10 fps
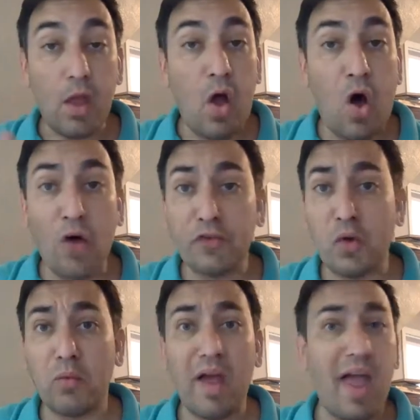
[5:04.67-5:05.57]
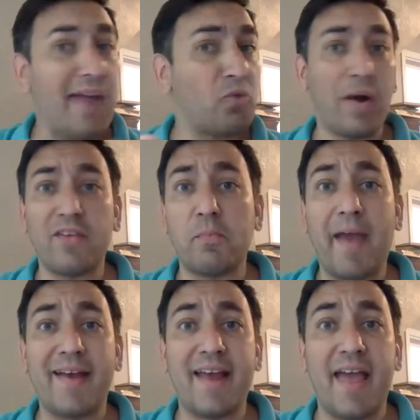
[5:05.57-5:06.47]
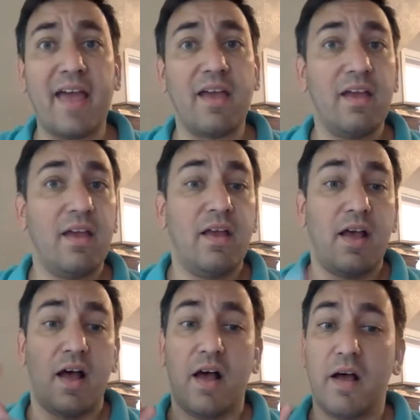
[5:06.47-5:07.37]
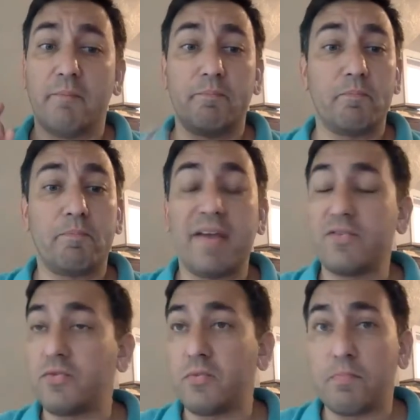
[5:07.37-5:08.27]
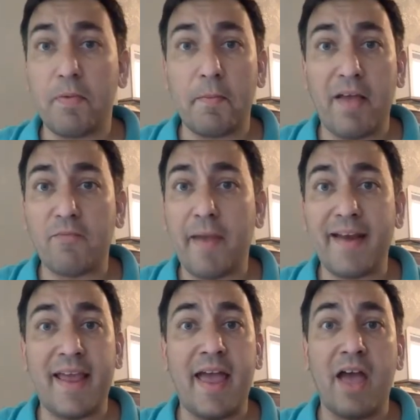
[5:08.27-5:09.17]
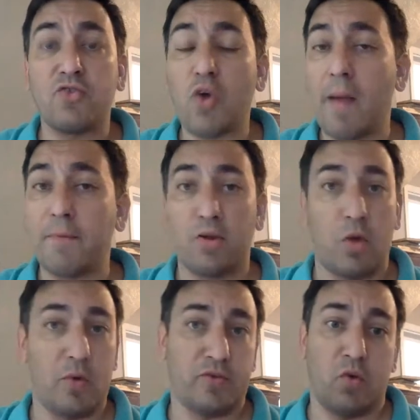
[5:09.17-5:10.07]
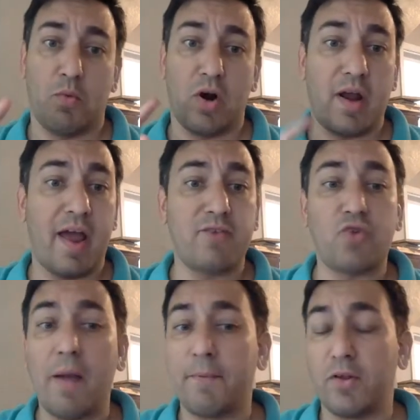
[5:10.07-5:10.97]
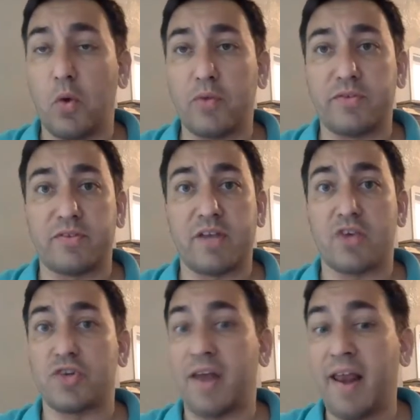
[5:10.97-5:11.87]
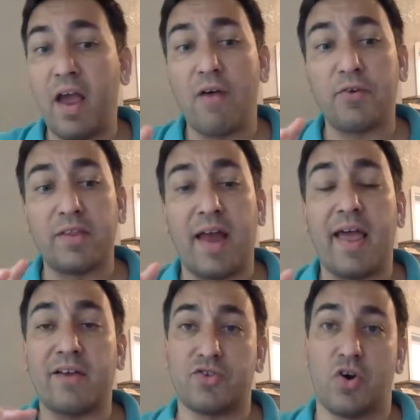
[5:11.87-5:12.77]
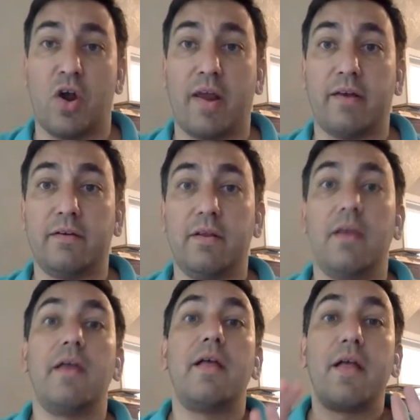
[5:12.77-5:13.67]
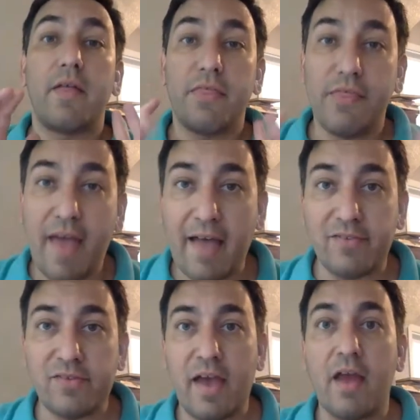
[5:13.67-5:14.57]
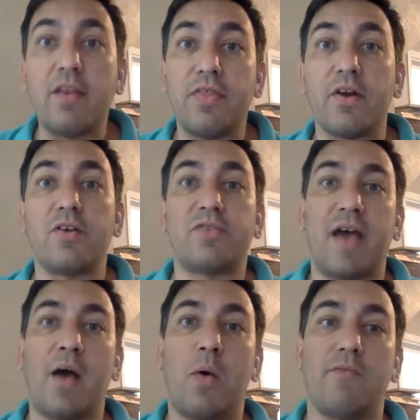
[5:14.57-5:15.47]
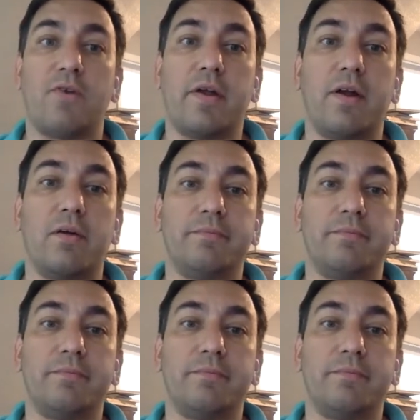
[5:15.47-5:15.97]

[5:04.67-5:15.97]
Also, Everyone has a bad day. Because people have a bad day, I drop your lowest homework, I drop your lowest discussion, and I offer a lot of extra credit. That said, there is a however here.